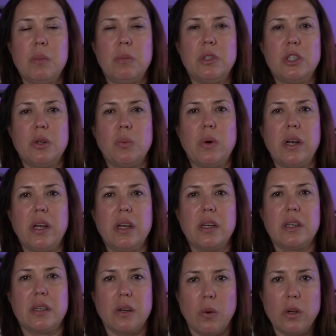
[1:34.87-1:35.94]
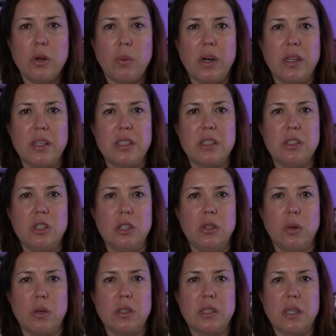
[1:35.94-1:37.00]
but you're going to want to listen to
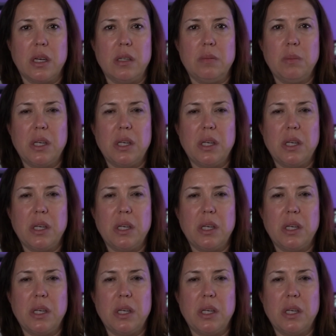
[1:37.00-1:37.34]
your skin,